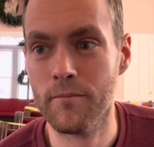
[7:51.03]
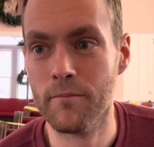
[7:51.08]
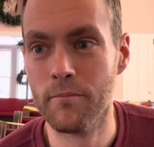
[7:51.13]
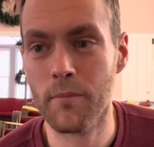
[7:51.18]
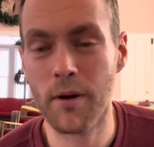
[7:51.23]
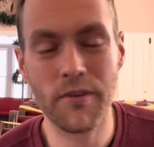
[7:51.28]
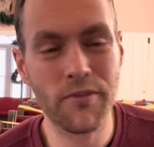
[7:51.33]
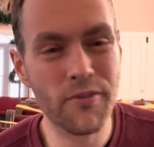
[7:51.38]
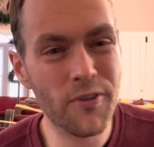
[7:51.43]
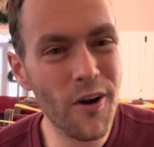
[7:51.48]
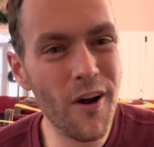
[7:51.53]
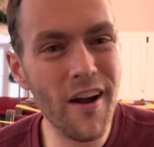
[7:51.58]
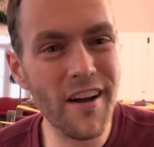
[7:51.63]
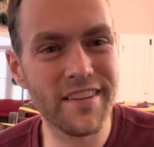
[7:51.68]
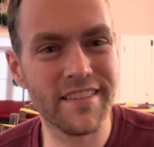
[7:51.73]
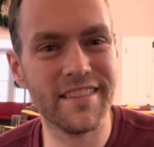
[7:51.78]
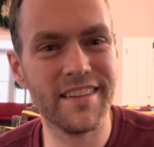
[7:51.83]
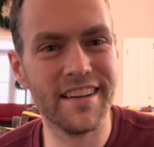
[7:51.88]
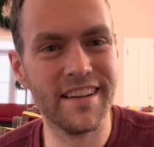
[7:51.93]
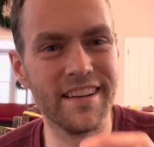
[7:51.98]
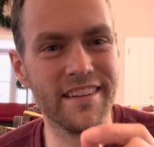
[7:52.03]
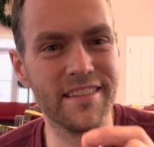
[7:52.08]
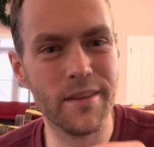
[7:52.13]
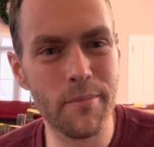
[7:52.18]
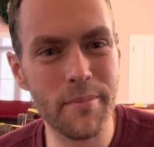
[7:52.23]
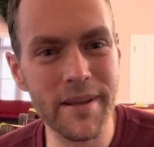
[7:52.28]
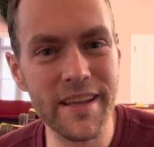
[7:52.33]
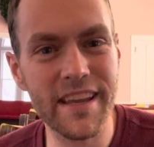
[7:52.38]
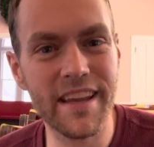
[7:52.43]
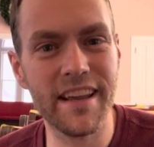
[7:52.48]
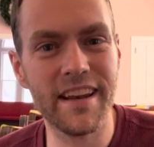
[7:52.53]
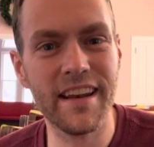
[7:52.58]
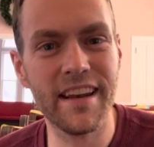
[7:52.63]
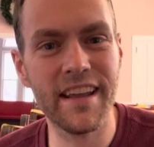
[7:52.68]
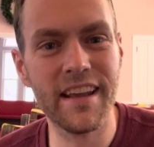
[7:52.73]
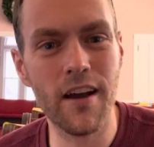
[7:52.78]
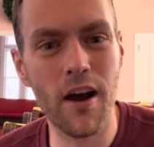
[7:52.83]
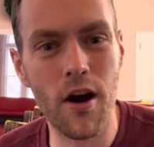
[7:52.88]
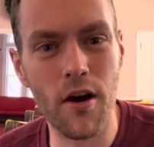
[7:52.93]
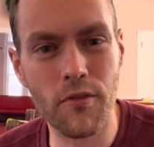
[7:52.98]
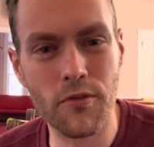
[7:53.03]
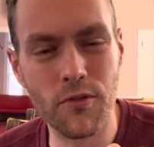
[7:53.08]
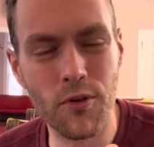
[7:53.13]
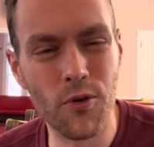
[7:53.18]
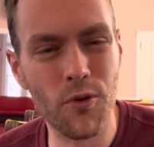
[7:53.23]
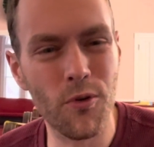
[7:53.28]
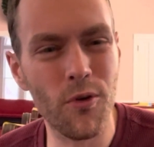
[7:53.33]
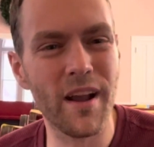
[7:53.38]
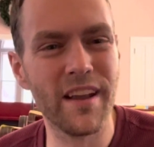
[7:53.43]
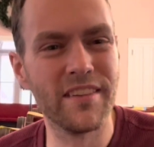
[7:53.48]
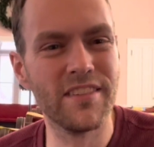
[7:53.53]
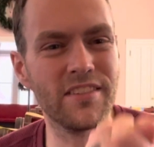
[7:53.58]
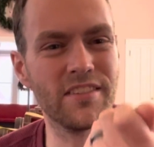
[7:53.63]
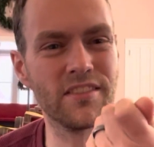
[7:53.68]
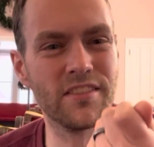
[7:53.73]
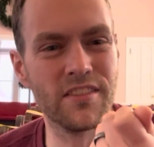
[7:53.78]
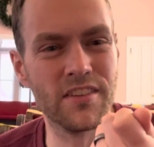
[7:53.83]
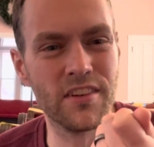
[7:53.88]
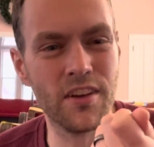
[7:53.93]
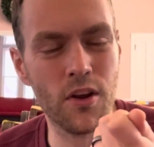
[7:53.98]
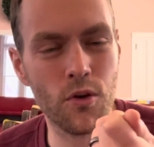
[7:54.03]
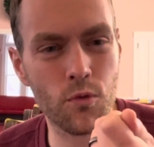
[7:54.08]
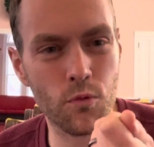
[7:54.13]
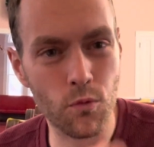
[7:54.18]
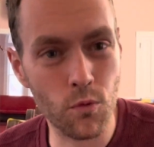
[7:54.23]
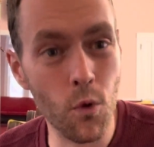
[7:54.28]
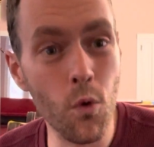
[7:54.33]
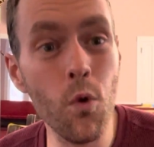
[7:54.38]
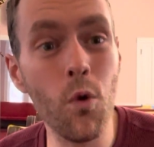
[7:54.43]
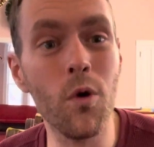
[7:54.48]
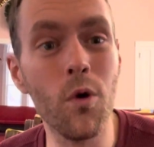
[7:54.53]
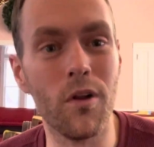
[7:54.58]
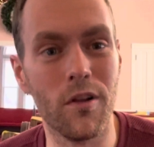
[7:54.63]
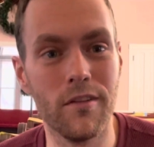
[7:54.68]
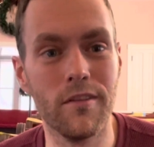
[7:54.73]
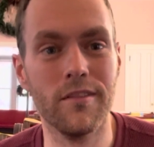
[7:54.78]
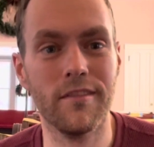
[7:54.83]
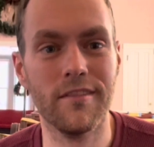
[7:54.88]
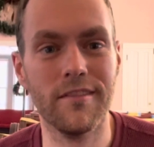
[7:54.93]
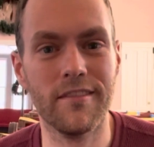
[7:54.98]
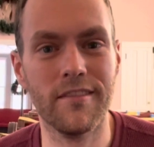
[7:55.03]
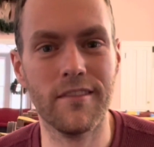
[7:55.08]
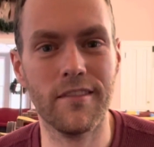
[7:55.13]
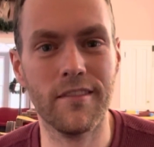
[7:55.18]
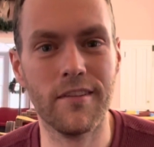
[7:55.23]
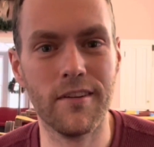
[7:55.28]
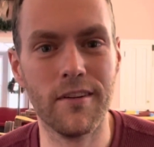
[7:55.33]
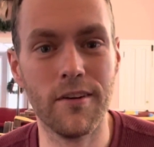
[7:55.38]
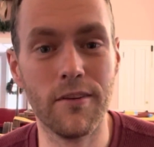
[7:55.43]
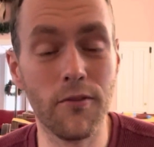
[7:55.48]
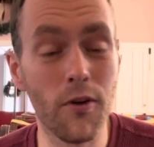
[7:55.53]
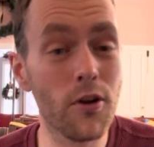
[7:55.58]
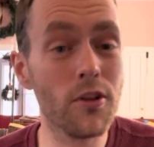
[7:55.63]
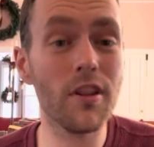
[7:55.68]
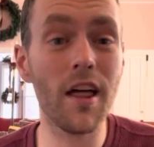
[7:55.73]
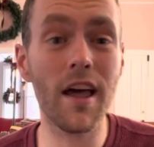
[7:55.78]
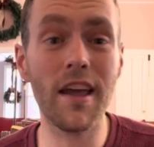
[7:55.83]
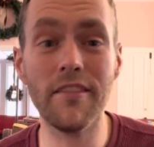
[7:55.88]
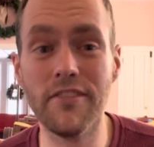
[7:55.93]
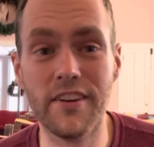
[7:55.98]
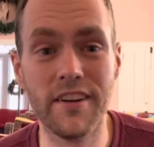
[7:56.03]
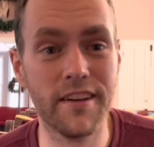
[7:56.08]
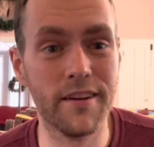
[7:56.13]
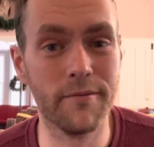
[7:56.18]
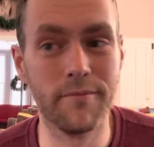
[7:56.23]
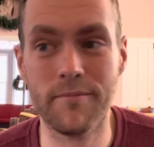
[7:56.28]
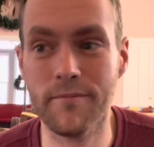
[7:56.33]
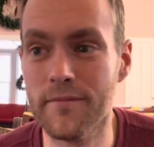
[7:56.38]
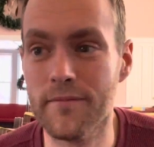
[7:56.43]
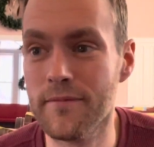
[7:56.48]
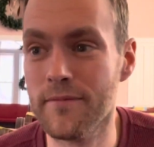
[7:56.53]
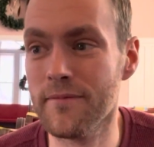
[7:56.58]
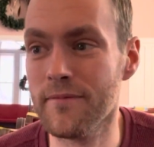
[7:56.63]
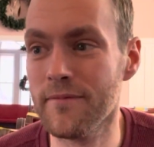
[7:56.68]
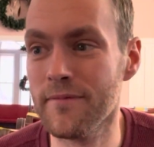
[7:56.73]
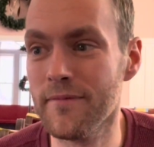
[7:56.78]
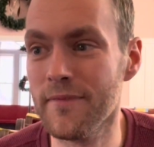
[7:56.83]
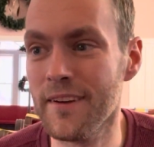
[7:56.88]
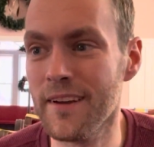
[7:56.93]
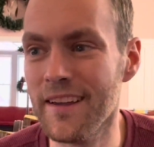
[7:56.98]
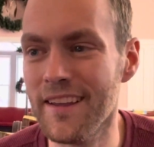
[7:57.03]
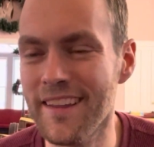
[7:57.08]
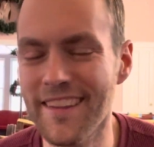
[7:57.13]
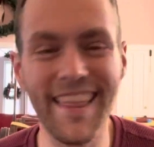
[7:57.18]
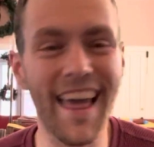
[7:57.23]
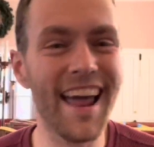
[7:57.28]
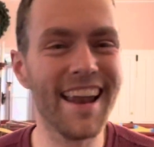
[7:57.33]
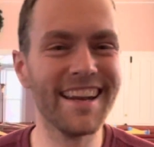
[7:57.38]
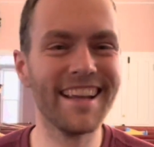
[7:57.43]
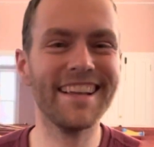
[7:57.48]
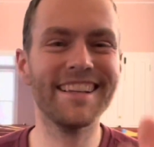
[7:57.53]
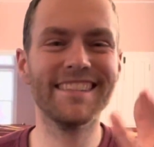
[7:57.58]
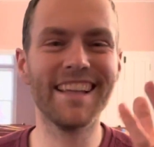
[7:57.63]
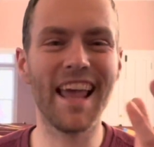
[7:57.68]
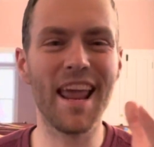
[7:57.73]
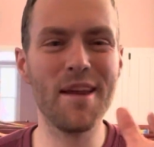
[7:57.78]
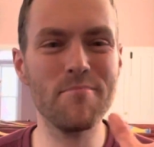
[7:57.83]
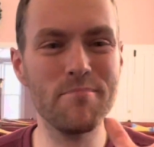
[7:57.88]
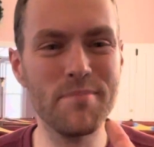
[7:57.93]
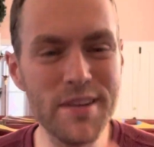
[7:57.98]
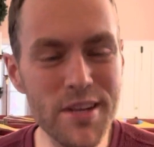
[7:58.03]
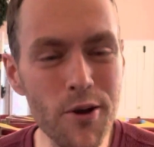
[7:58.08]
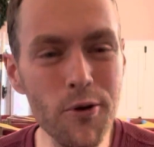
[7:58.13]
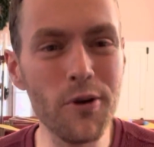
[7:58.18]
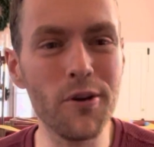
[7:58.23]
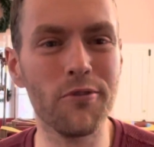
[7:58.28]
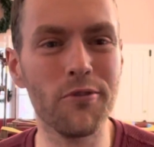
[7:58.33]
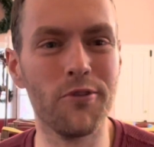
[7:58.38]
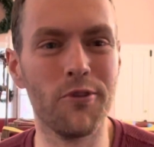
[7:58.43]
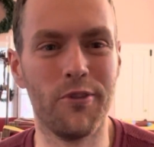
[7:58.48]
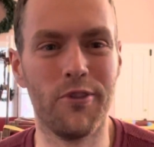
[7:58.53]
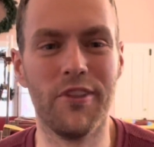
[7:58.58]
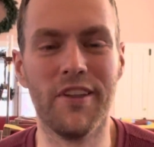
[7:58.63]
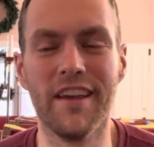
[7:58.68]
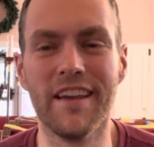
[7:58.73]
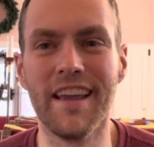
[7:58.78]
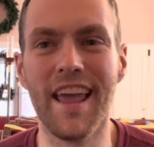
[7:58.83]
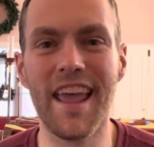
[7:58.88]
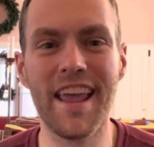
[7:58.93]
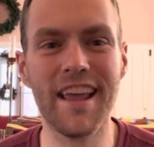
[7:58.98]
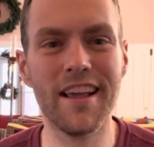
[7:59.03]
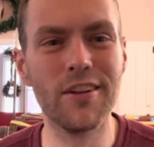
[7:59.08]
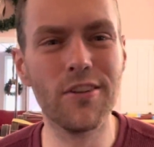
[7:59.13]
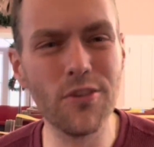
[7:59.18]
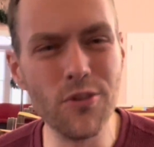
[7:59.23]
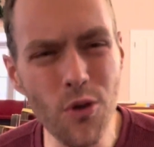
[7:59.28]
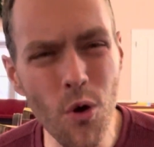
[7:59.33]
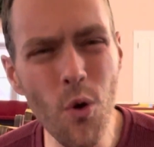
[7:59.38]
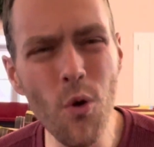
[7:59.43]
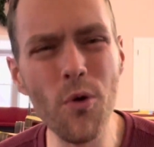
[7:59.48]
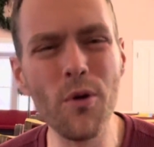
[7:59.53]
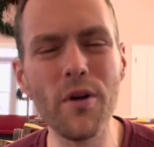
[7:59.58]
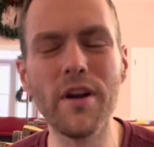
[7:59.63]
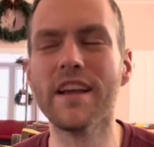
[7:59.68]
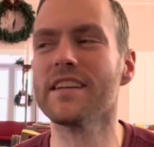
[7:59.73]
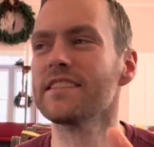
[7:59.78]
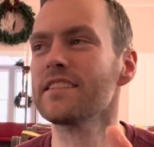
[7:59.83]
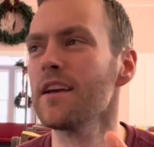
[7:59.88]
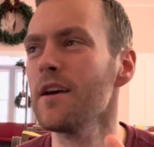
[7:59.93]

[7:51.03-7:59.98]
But for us, it is the beginning of Christ's rule of our life in Him. That is a beautiful thing, a glorious,